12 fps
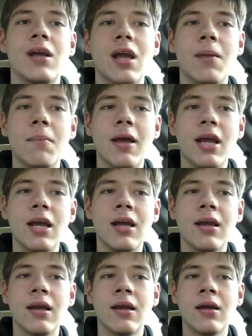It
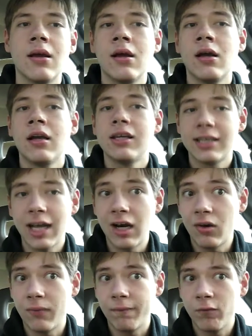may
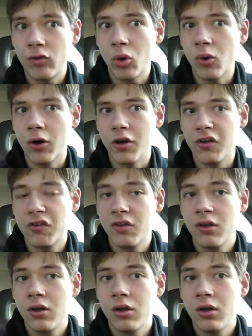count towards